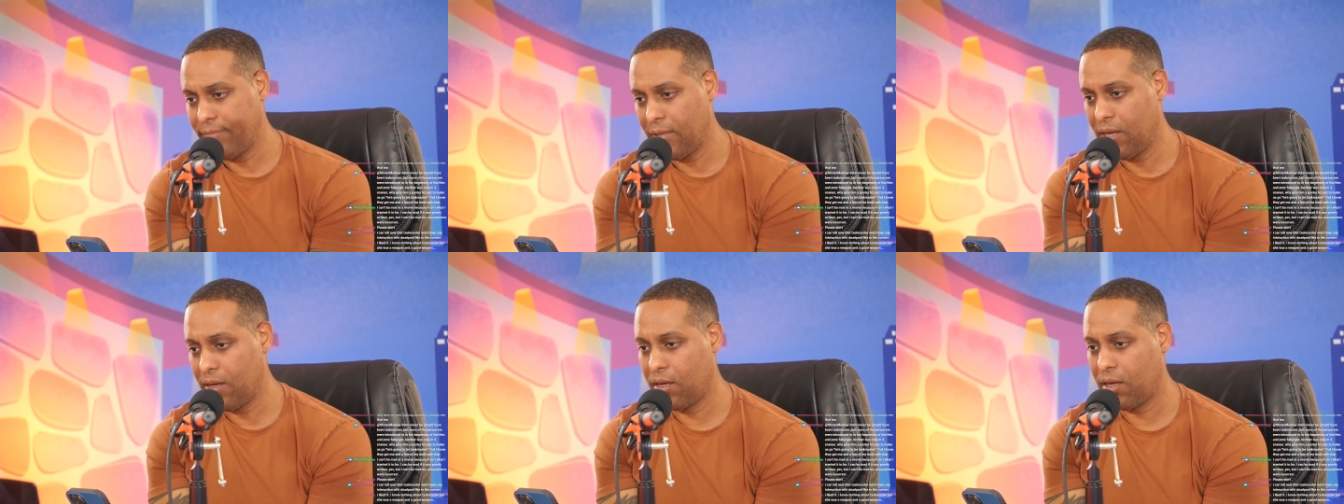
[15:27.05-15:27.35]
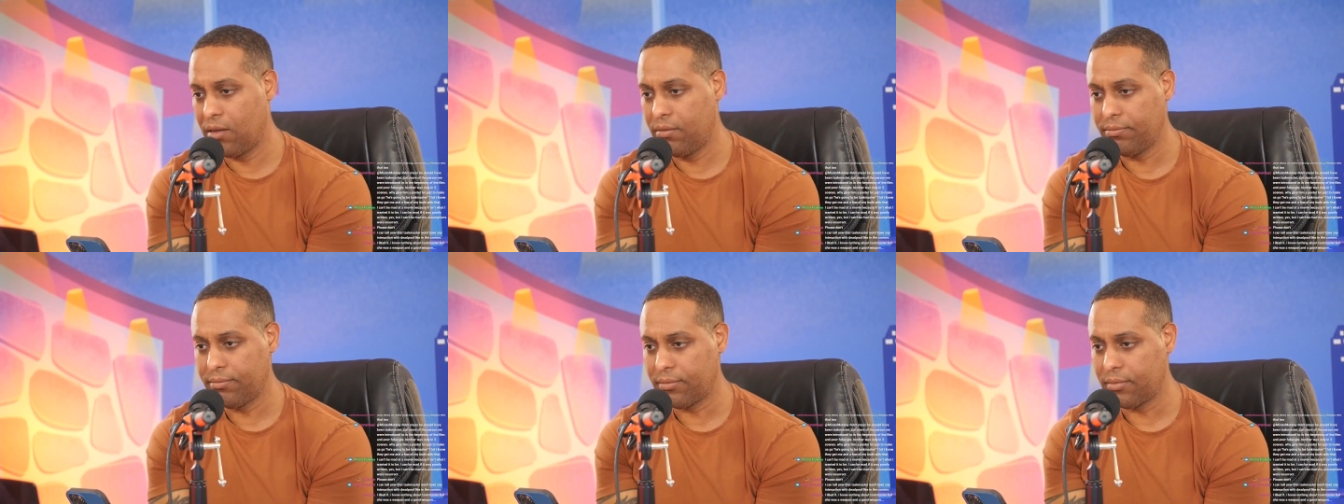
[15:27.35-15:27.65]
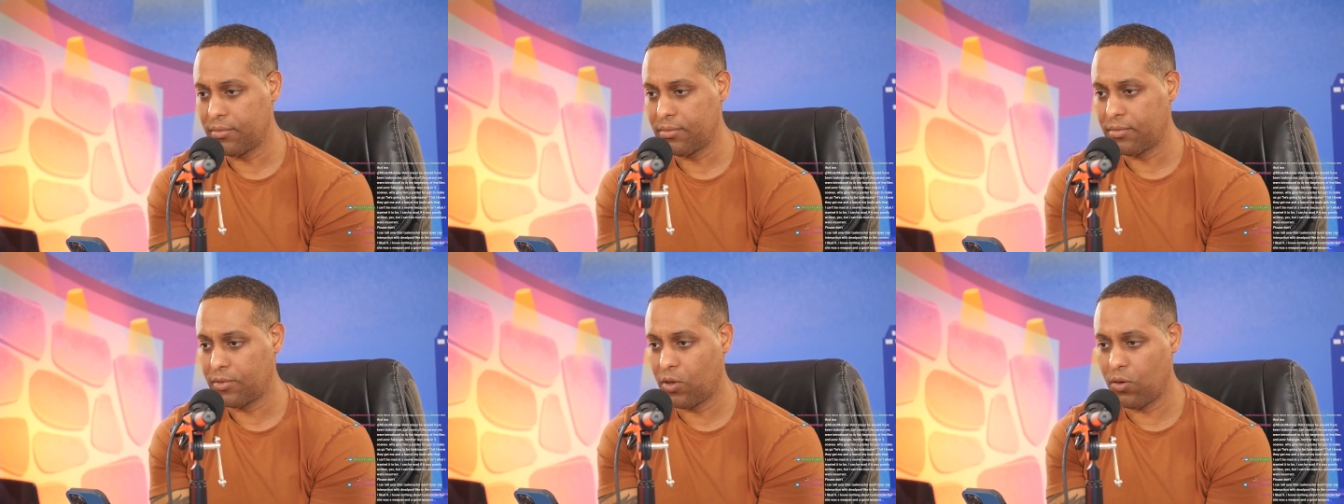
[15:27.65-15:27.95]
you know,
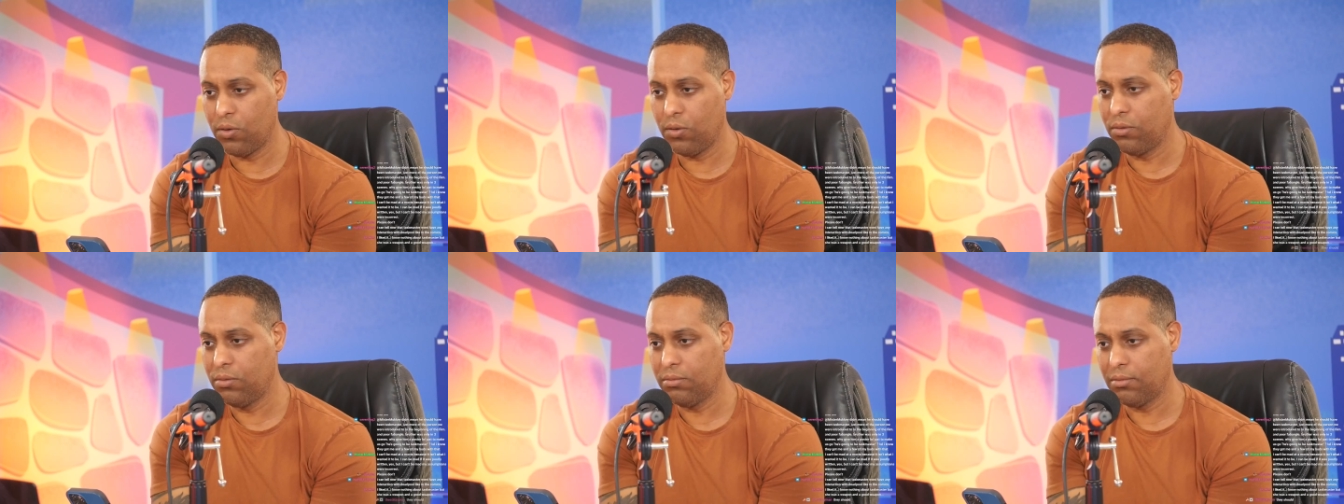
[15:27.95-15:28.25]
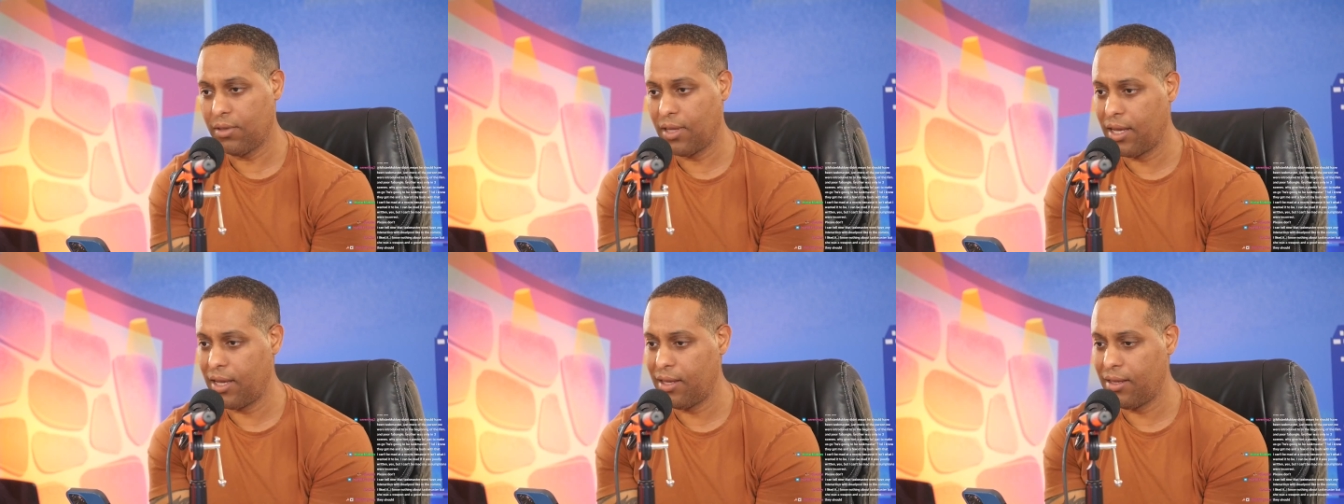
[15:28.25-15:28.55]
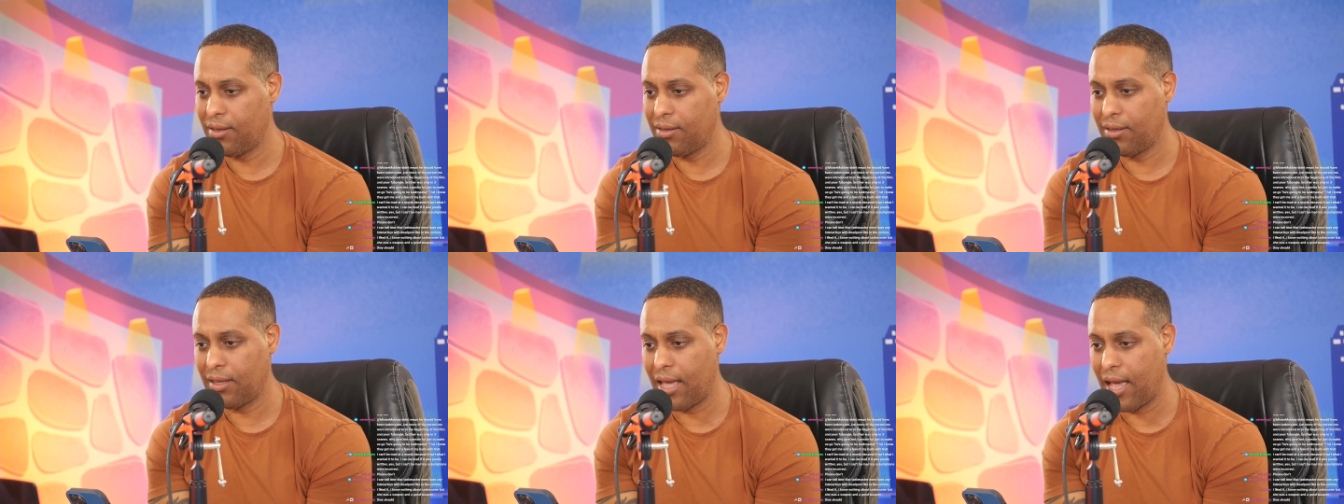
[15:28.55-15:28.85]
cool.
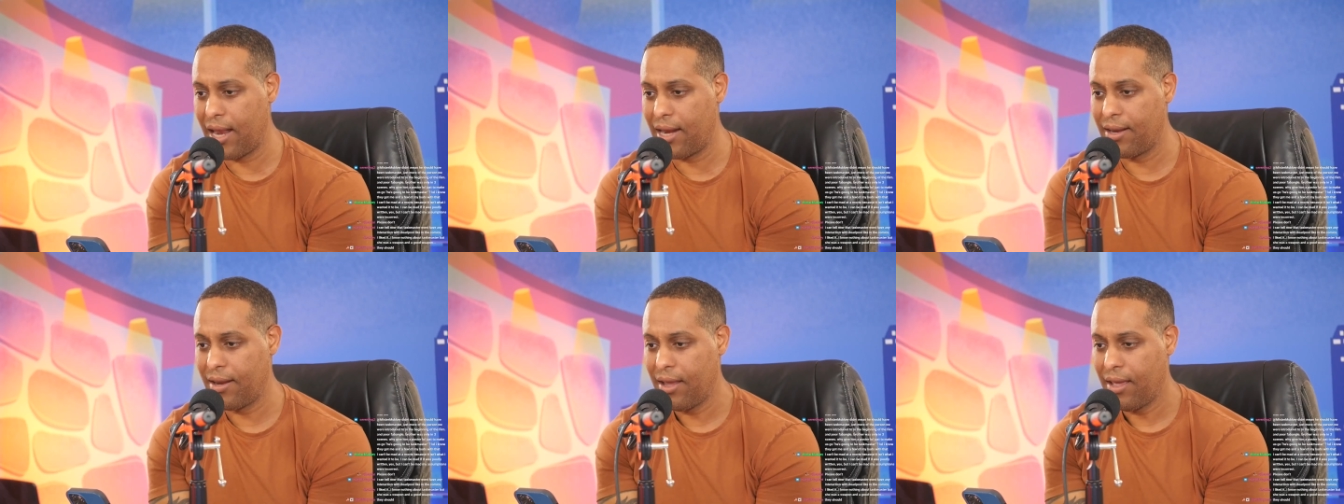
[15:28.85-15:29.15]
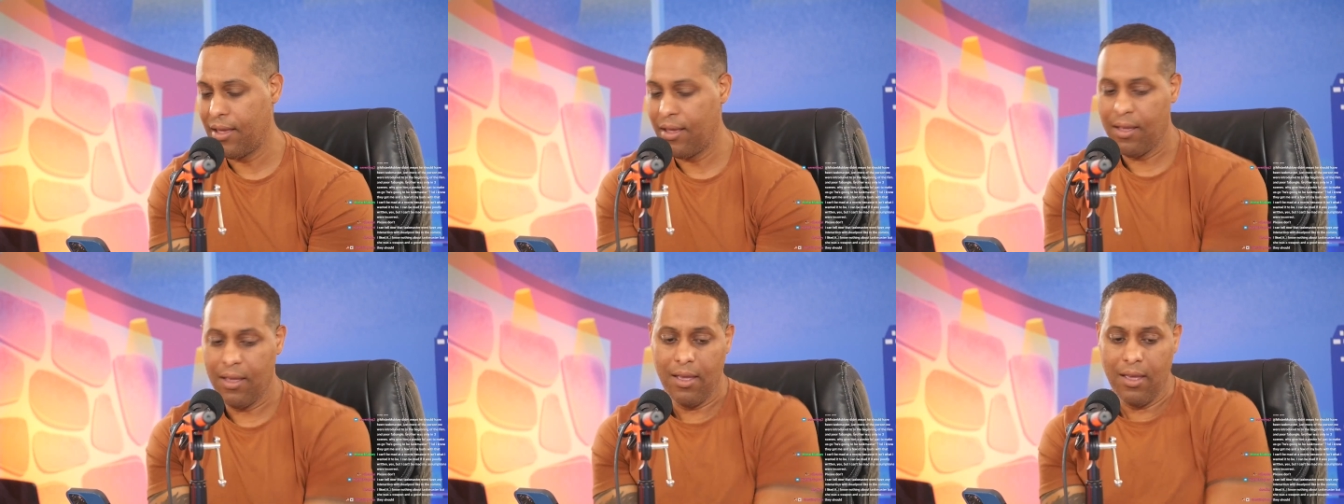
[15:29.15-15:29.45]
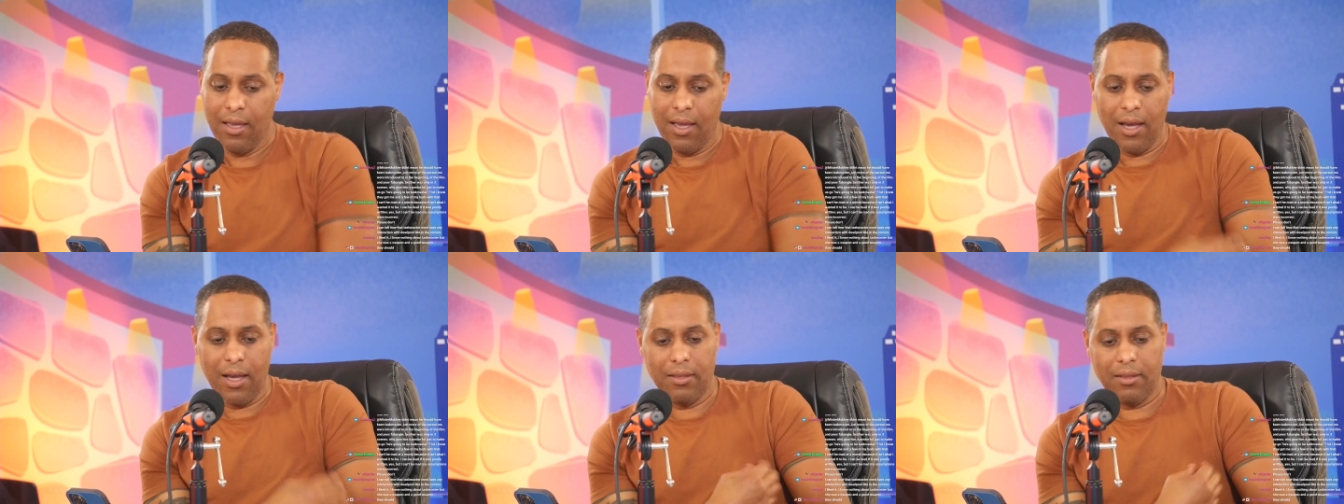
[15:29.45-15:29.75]
Uh, that's I, fine.
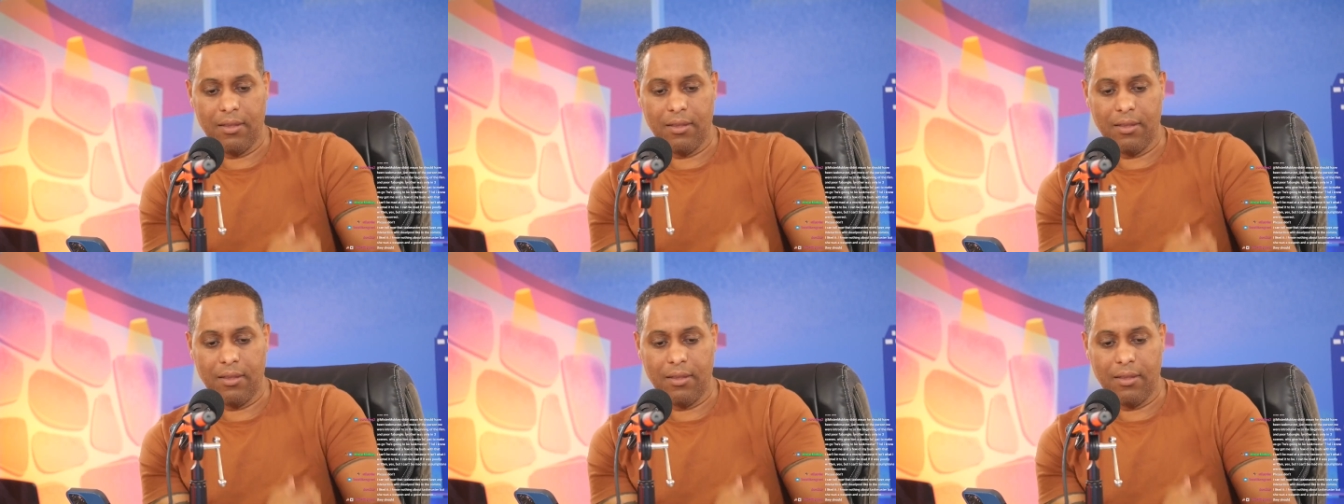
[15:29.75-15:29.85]
Yeah, of